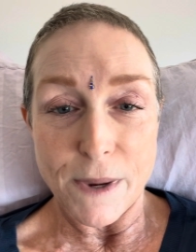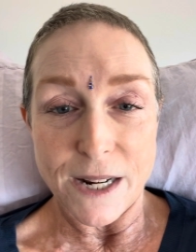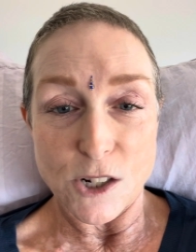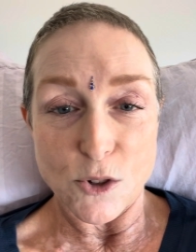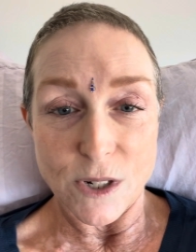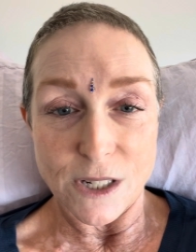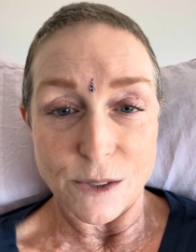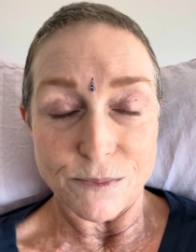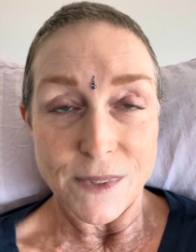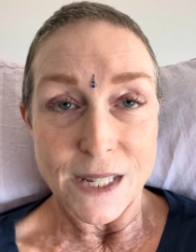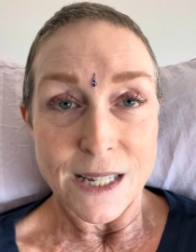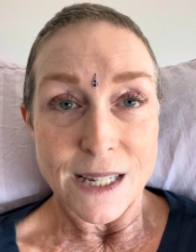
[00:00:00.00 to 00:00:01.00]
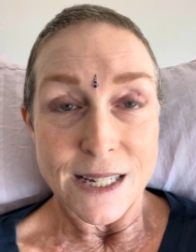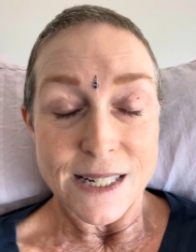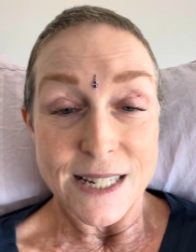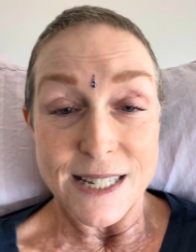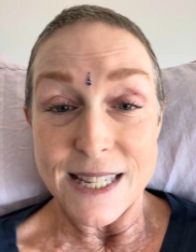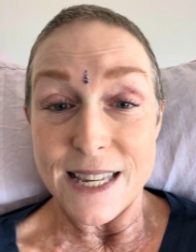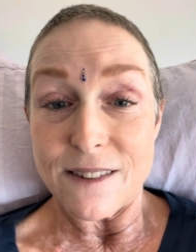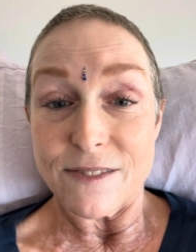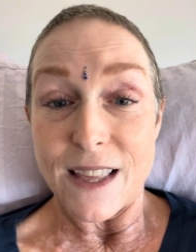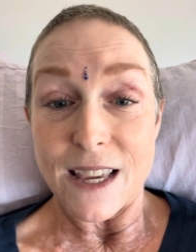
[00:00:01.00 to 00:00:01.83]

Benadryl to see if they